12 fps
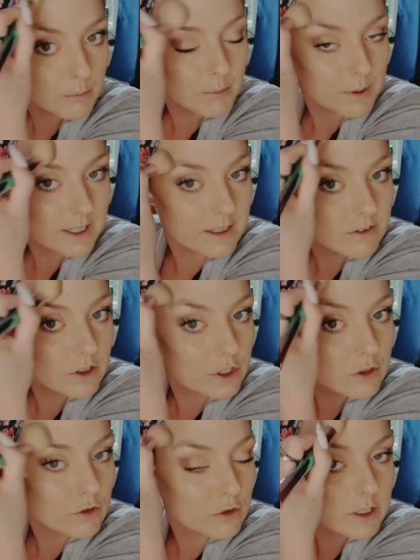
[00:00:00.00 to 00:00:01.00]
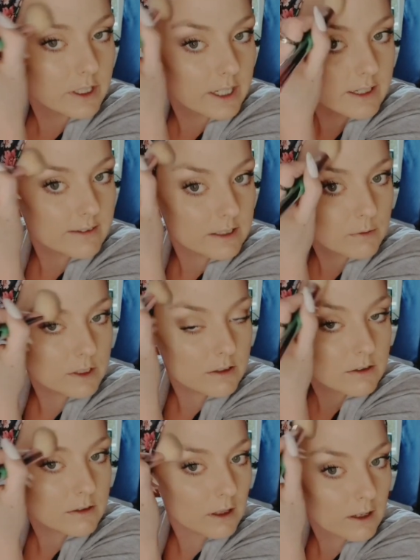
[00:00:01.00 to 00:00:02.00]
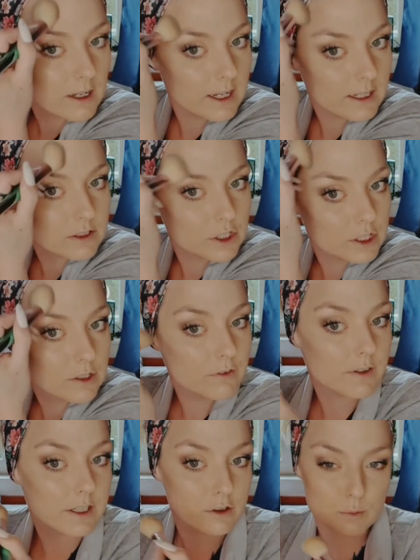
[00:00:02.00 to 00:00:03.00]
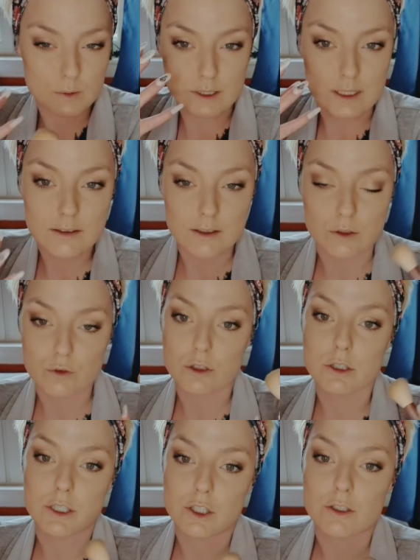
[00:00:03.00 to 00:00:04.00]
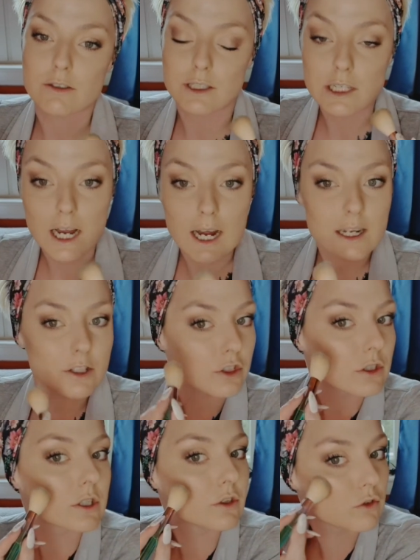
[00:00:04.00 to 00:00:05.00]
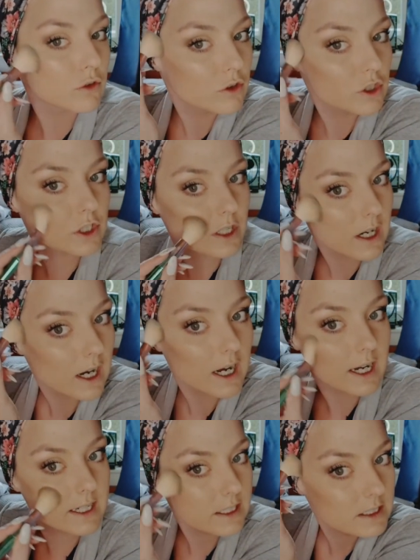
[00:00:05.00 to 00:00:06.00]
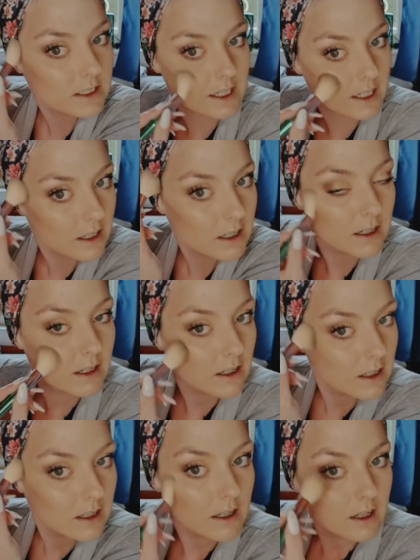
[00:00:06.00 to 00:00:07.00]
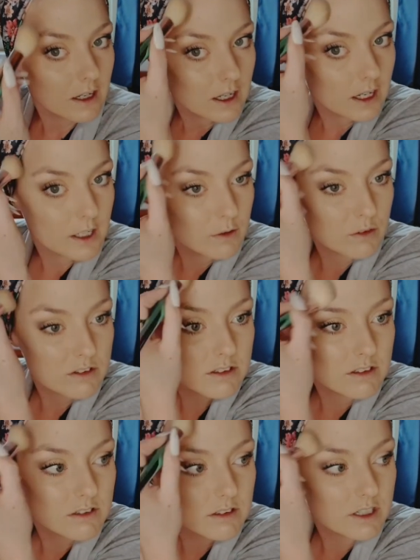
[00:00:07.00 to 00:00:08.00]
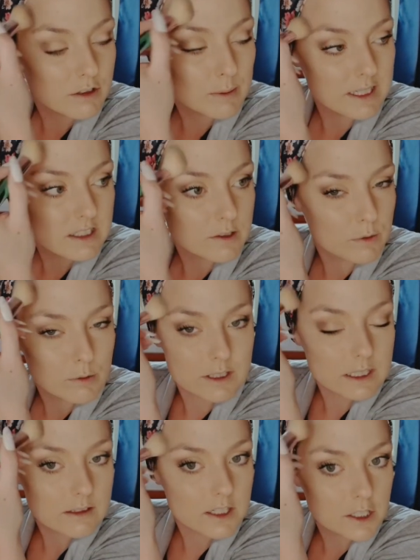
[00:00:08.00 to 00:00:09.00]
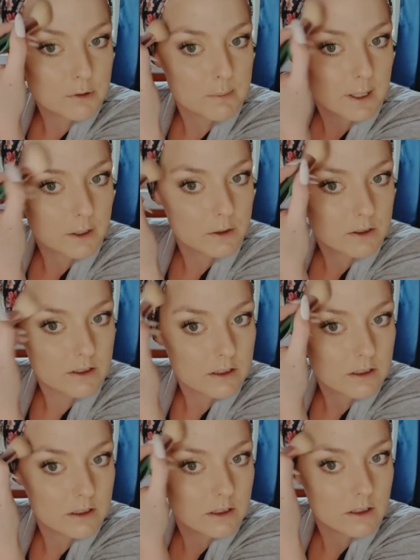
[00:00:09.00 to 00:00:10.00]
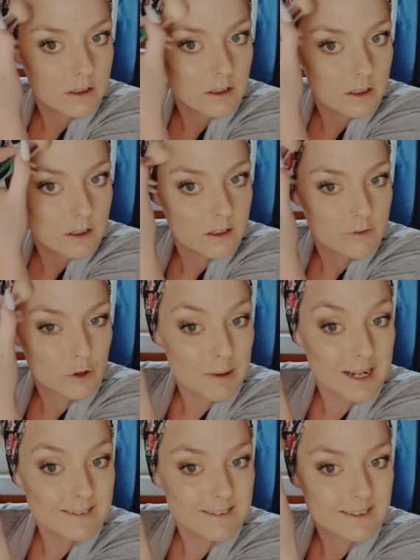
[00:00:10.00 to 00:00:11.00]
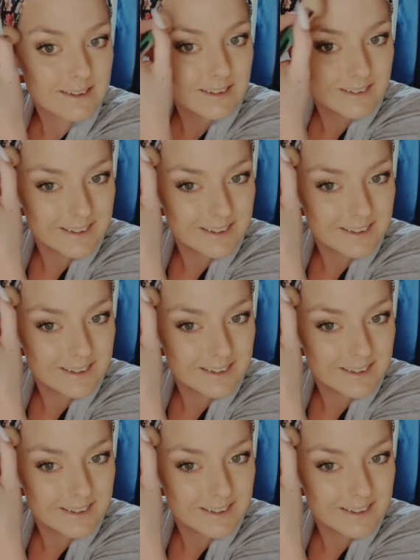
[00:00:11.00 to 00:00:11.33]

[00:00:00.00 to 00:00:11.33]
But it is just really nice. Even the sun hits your face with this, it really just naturally draws your eye to it. And it wasn't expensive, it was like £6 from Asda,